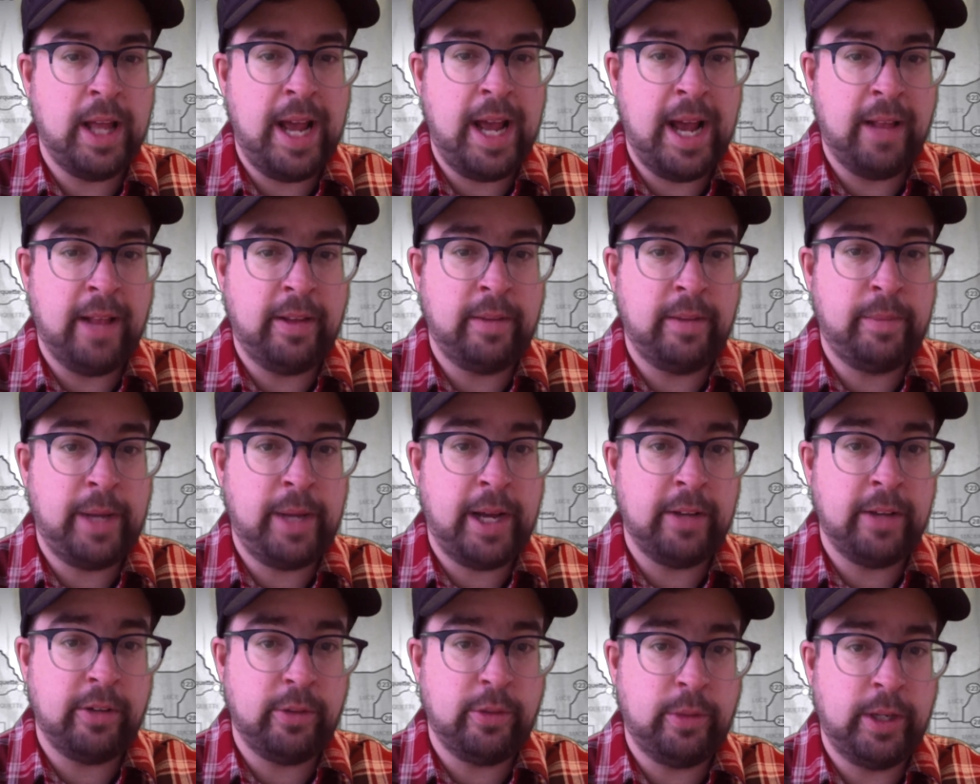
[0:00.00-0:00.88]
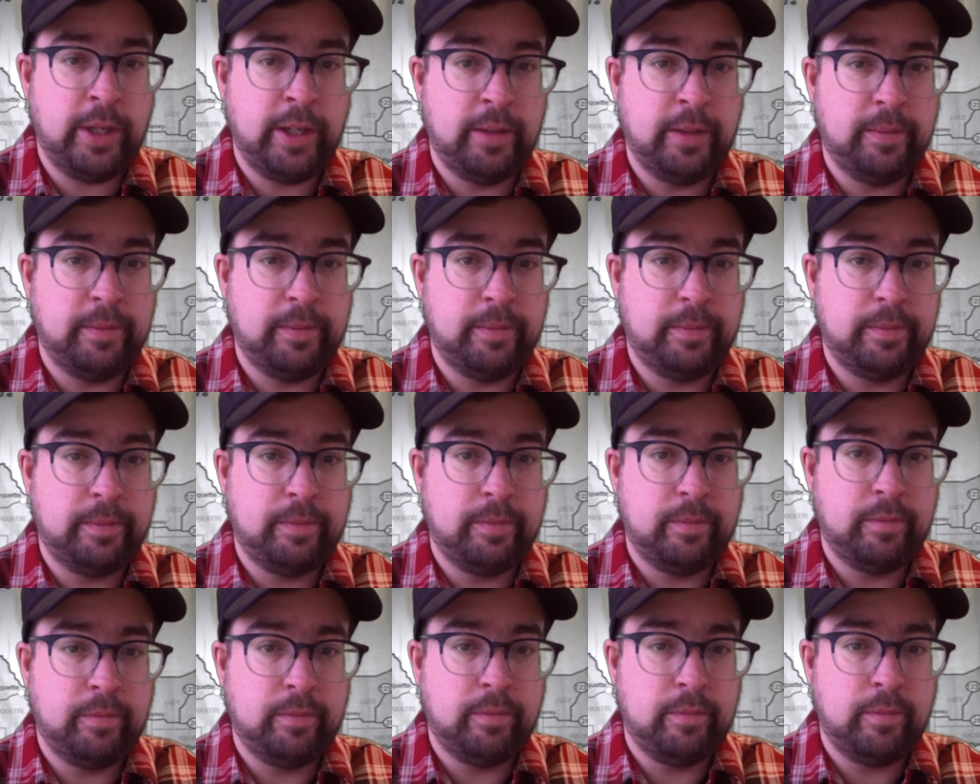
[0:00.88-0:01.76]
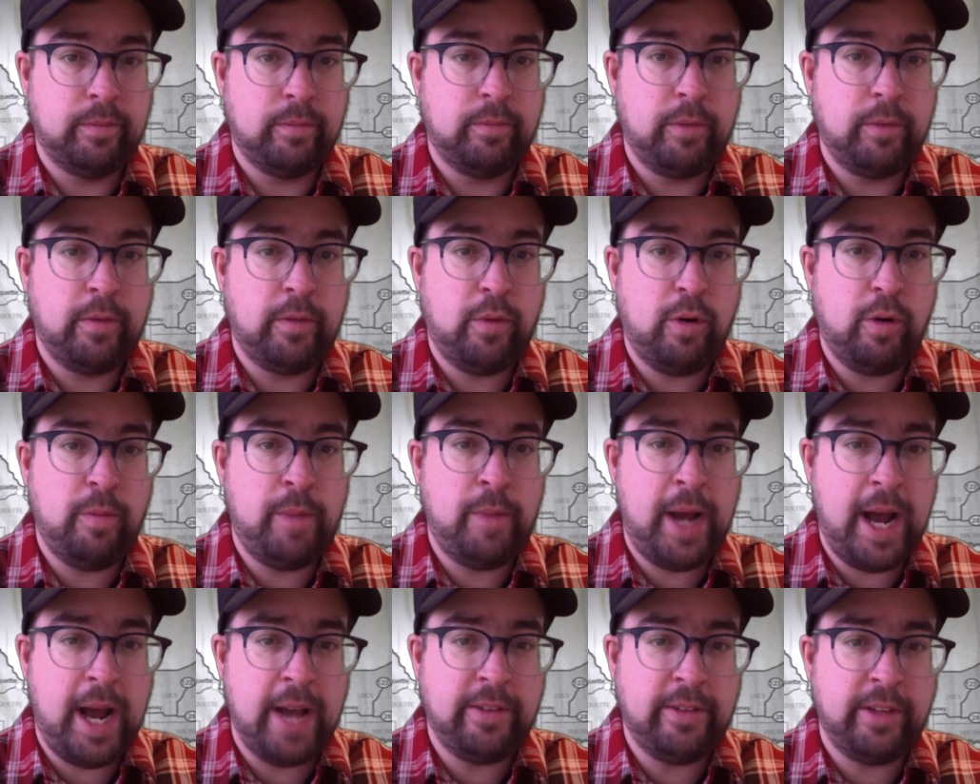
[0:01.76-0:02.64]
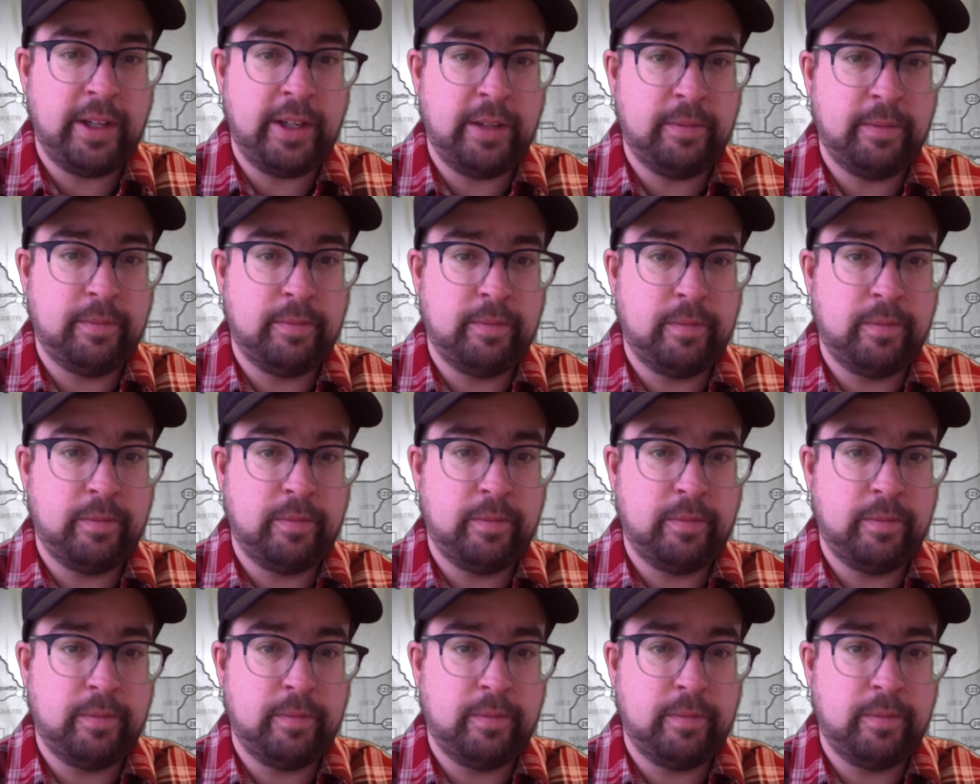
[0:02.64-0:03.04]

Allen passed away. Before passing,